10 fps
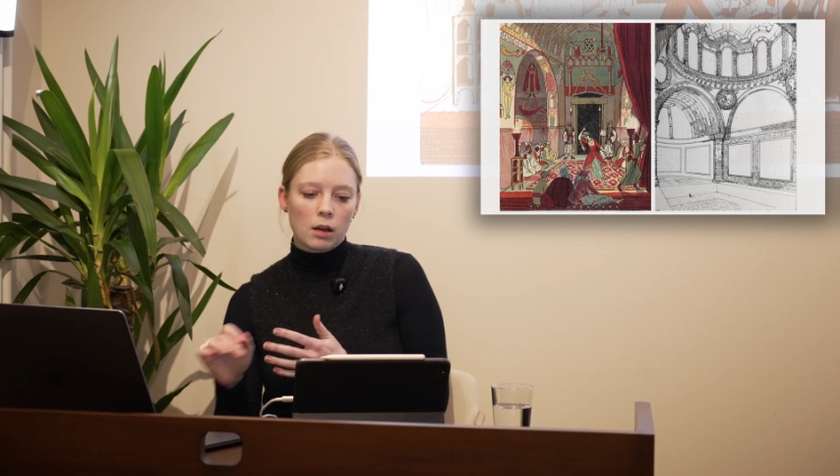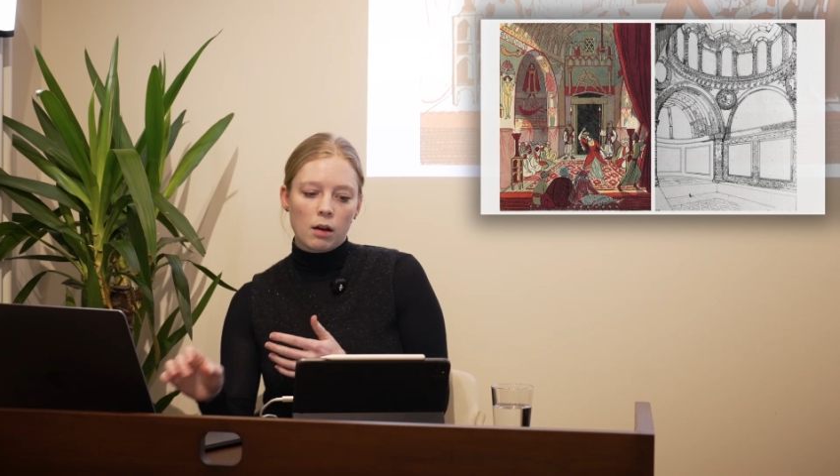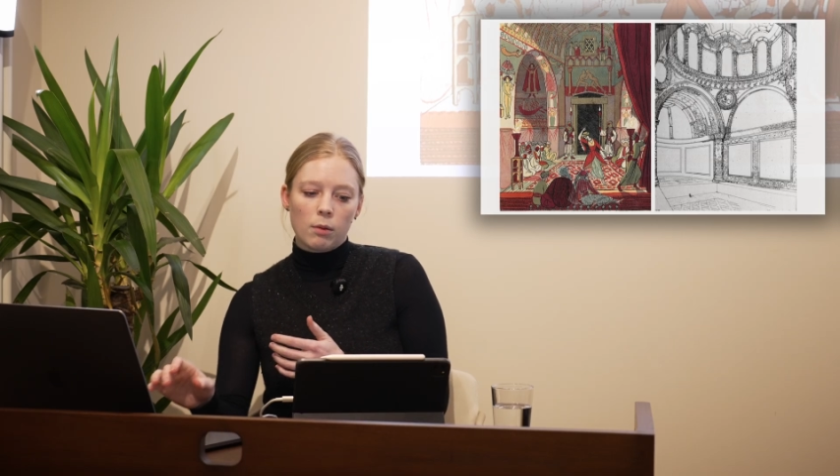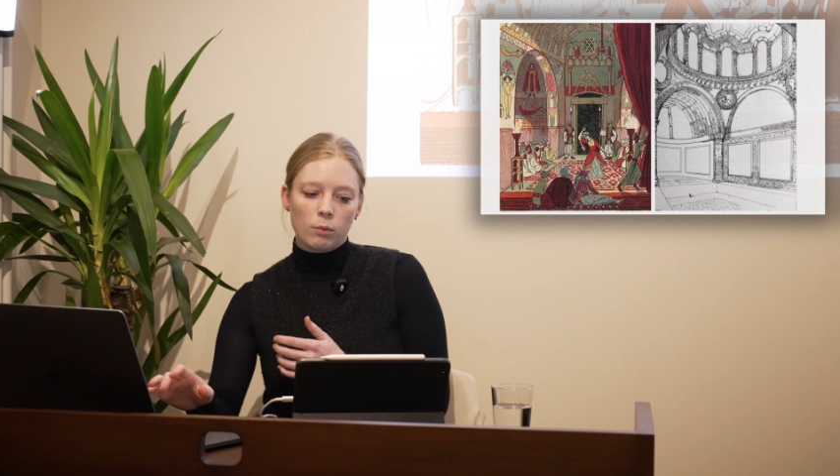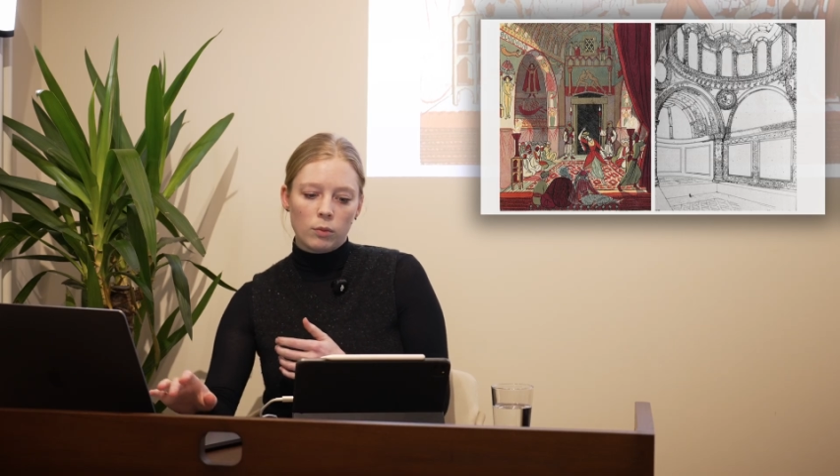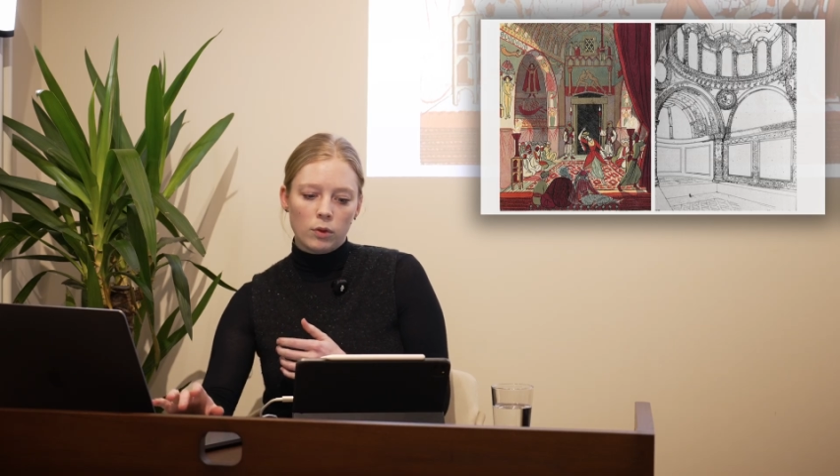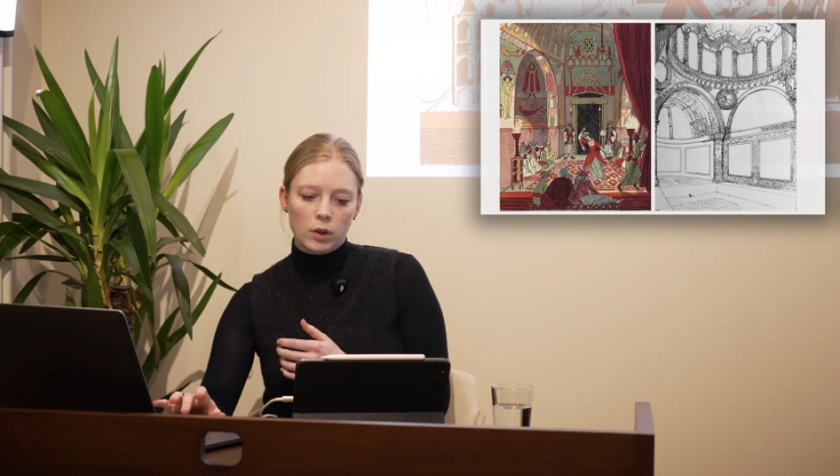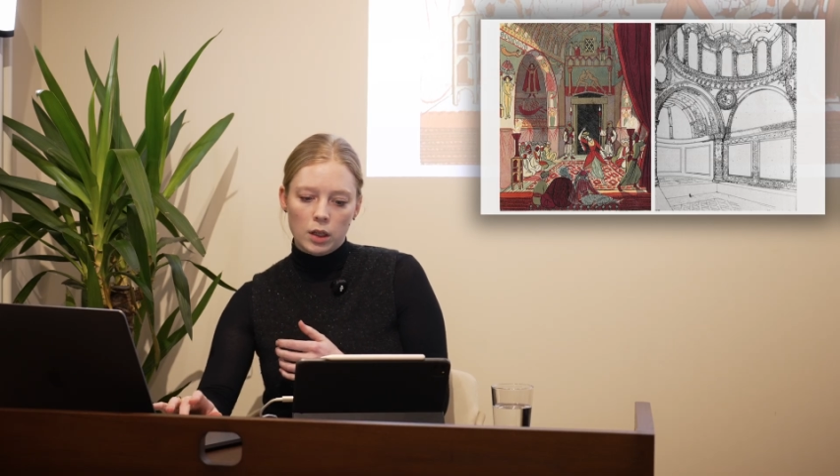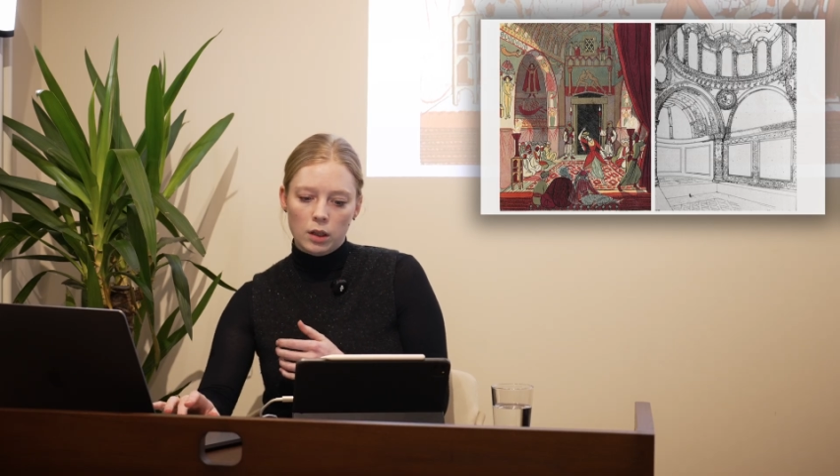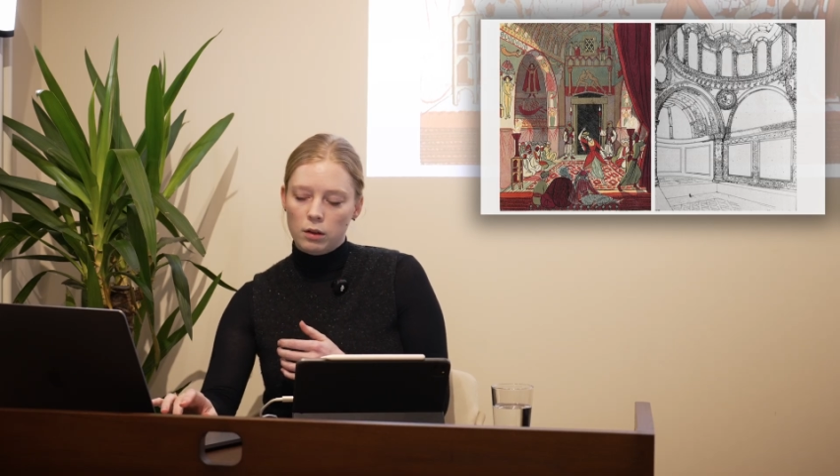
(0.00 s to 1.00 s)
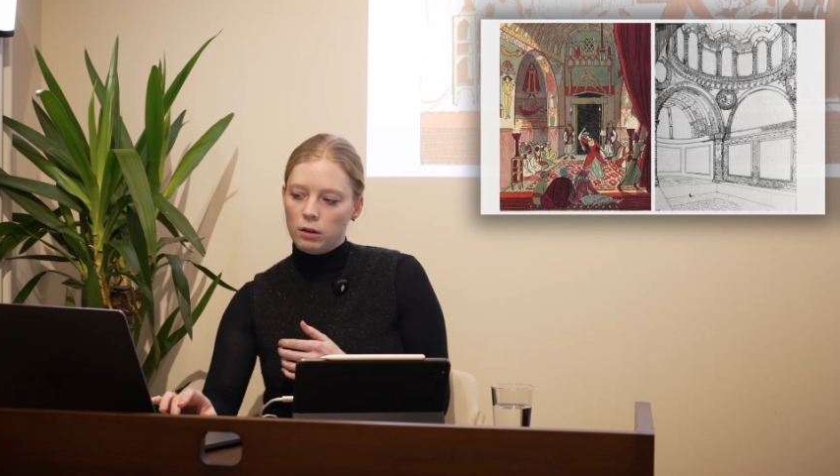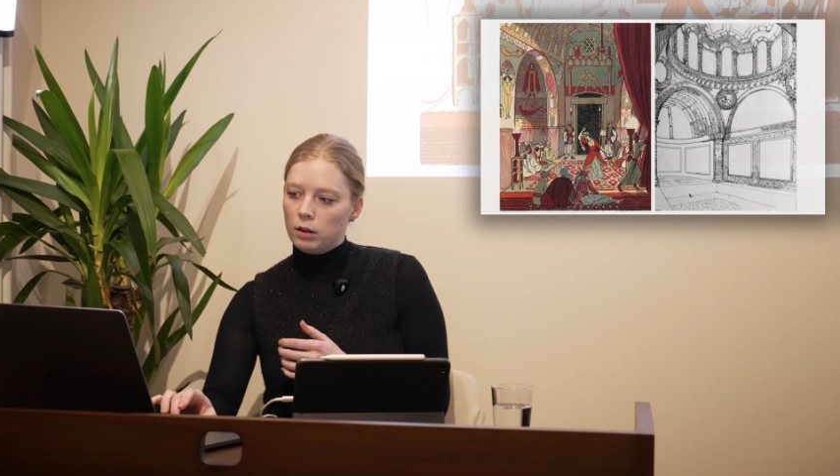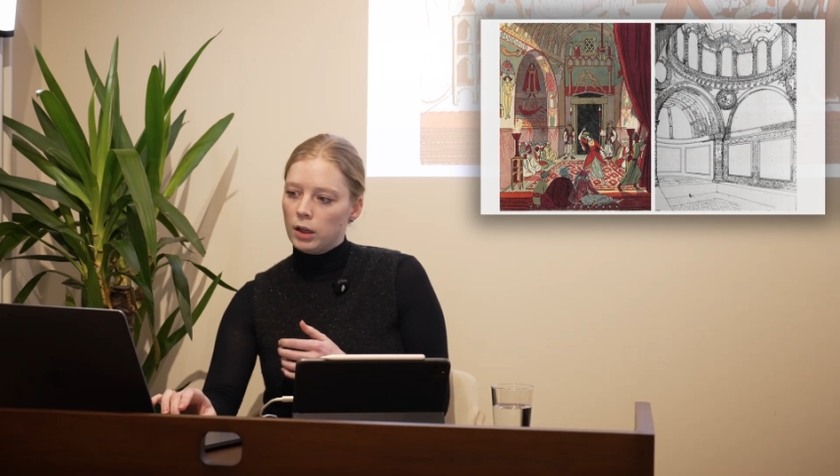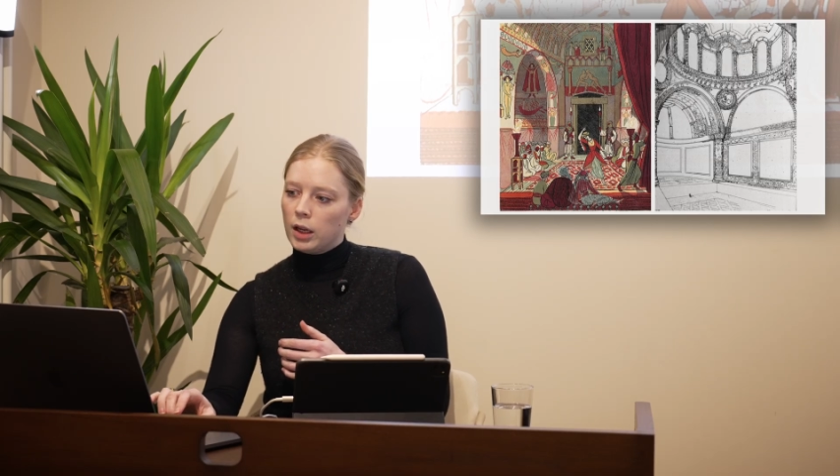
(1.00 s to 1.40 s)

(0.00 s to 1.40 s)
the